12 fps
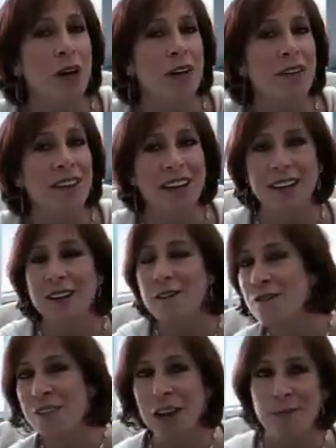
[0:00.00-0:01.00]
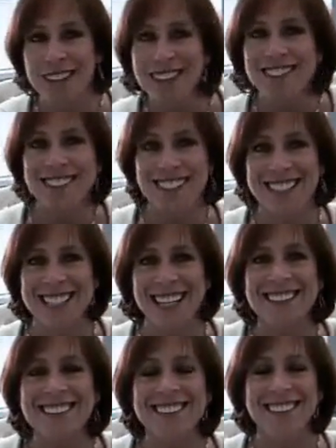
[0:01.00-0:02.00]
wealth, and fabulous
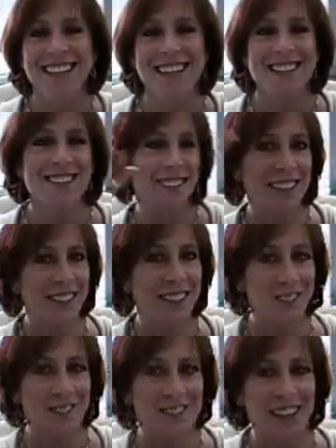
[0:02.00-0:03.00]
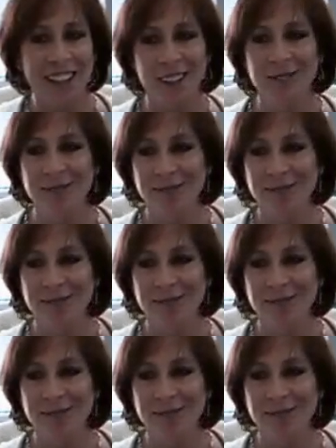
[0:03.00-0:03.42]
success. This is Lisa Crisalle.